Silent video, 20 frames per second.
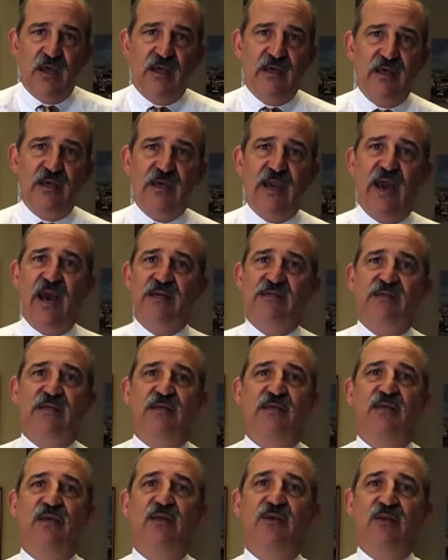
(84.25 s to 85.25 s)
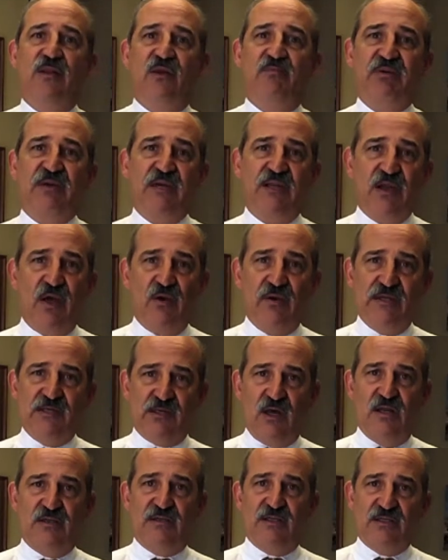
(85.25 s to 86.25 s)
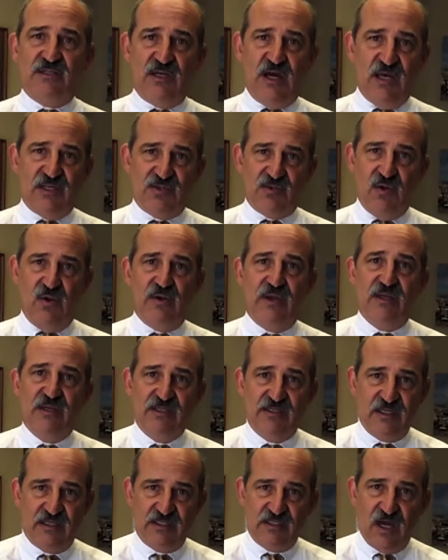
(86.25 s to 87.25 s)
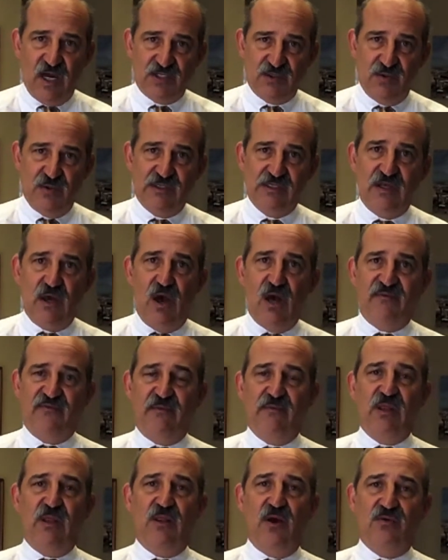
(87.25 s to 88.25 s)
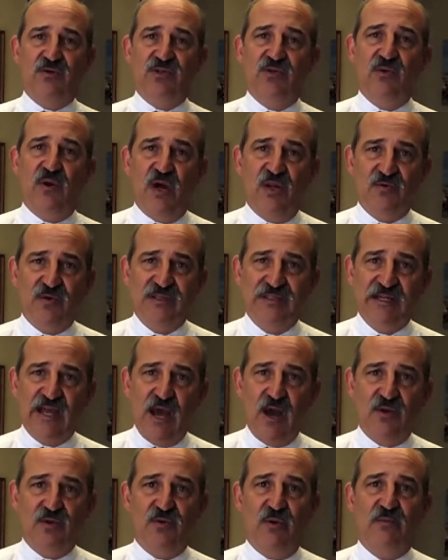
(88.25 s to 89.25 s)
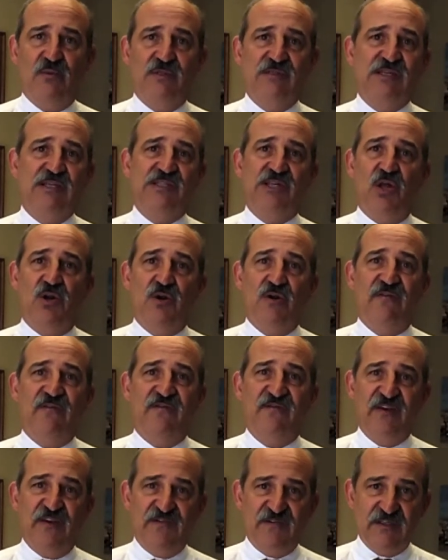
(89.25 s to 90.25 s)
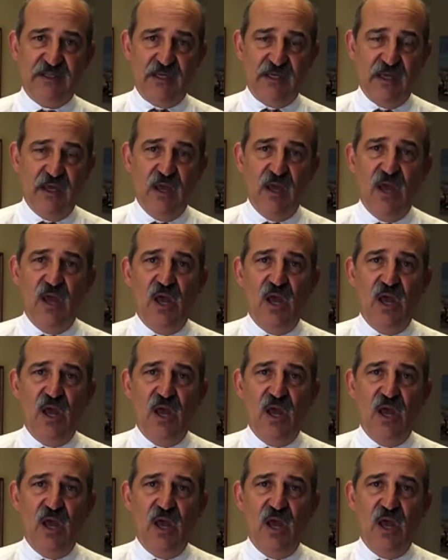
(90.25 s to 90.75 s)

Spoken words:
He has good libido. He's on testosterone, and his testosterone has gone from the low 200s now to 650.